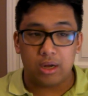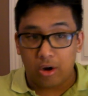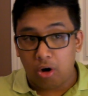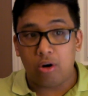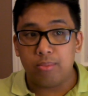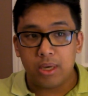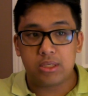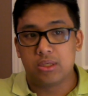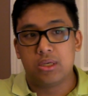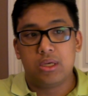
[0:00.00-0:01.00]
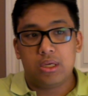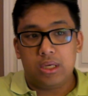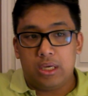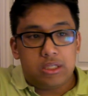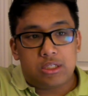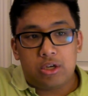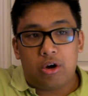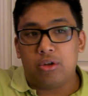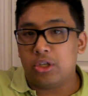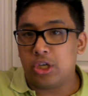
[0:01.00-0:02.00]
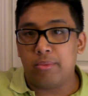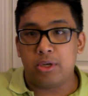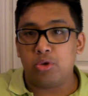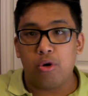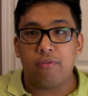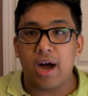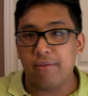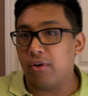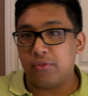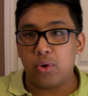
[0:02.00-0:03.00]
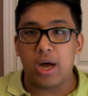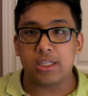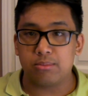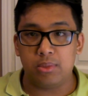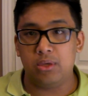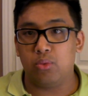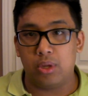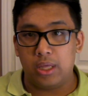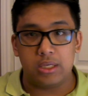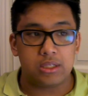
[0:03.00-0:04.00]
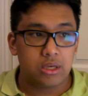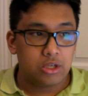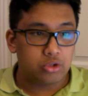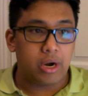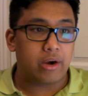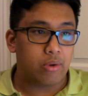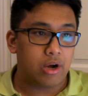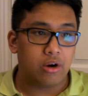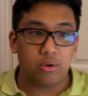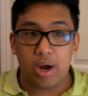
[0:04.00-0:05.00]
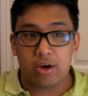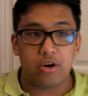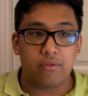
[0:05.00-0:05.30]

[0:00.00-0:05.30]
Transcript: all, but he's still a legitimate 205er, if you ask me, with his track record.